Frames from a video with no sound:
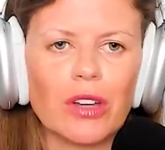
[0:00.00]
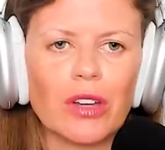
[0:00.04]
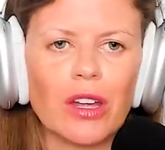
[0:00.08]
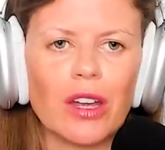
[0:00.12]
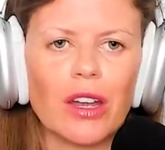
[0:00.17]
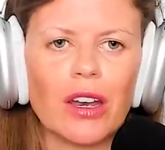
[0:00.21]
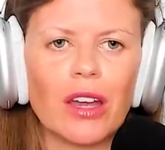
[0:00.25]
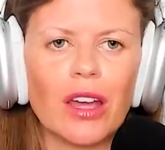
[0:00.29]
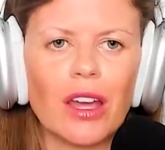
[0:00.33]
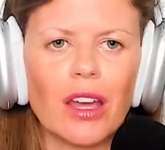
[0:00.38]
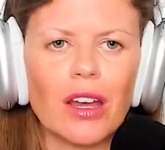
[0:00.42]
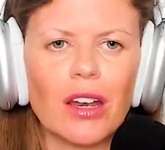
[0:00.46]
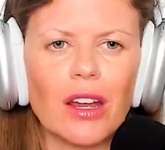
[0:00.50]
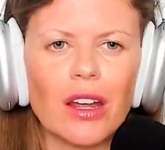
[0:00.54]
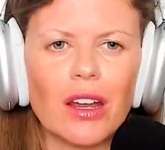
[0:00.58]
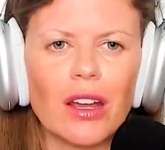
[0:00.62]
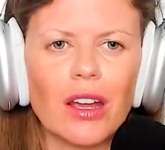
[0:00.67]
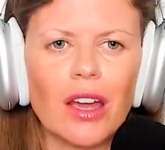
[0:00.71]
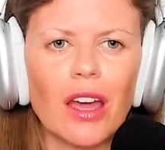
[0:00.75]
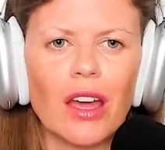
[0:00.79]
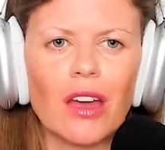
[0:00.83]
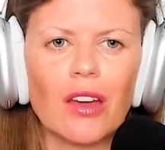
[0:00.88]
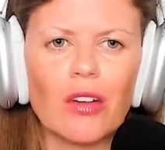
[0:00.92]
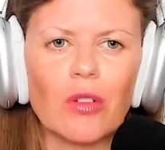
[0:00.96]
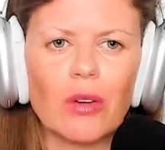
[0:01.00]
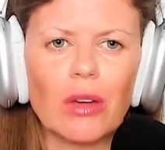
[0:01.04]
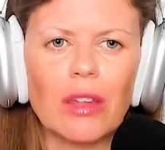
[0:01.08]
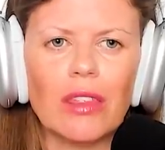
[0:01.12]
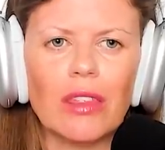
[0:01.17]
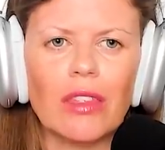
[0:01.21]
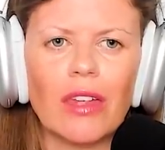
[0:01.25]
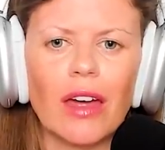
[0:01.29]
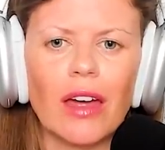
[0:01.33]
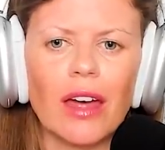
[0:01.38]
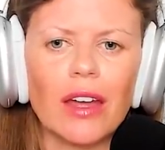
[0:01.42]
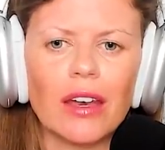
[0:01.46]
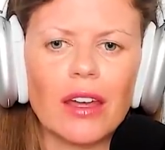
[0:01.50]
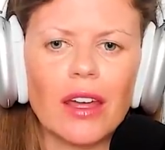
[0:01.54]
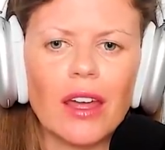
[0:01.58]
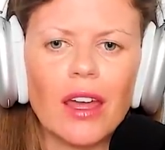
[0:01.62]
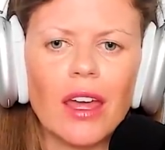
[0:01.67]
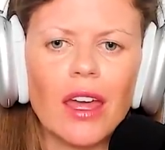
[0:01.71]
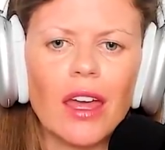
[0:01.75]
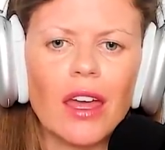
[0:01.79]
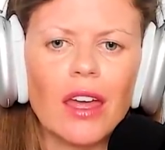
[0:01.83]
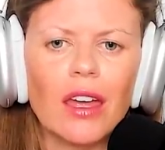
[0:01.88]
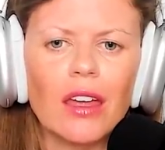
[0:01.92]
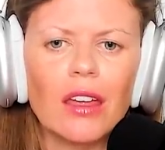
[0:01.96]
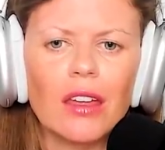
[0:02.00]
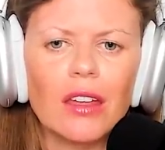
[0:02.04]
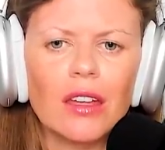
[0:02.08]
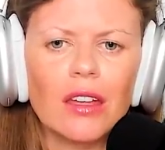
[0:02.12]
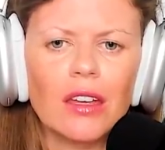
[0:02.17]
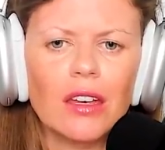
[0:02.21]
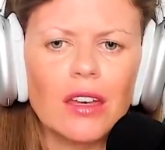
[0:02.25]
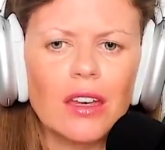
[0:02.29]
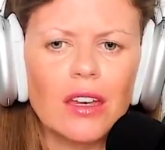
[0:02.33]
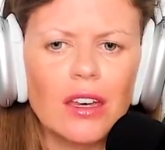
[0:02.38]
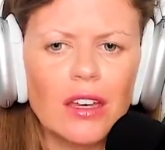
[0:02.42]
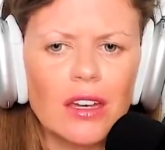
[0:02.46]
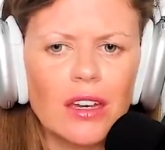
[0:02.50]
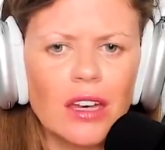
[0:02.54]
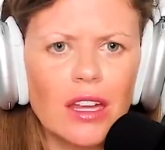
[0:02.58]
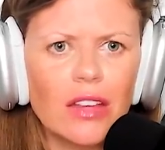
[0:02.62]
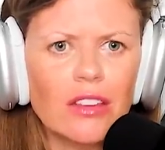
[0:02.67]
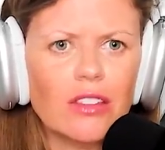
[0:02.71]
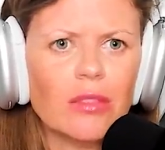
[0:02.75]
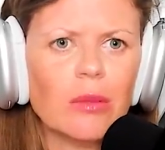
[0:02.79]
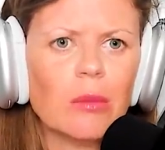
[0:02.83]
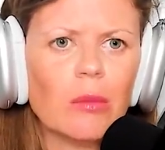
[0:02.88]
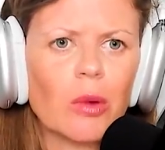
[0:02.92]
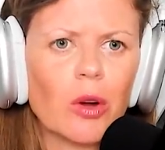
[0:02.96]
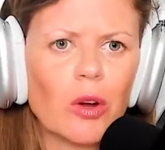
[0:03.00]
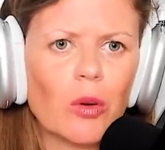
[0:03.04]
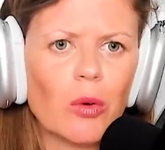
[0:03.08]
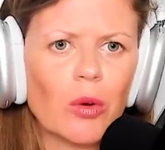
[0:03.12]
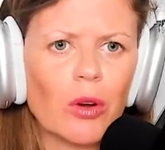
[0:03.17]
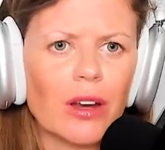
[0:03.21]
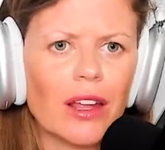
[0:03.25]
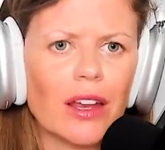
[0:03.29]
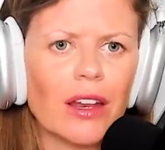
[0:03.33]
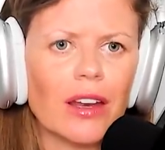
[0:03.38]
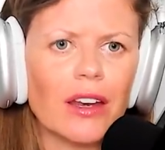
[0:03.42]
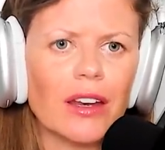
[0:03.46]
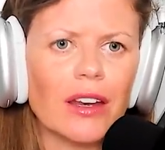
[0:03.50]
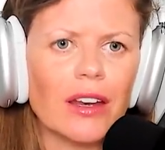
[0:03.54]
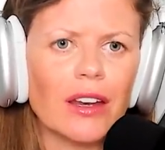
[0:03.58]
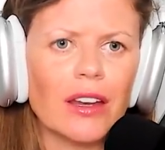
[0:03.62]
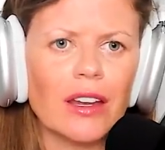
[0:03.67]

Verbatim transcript: And I, and I, and I agree that it needs to be more coordinated.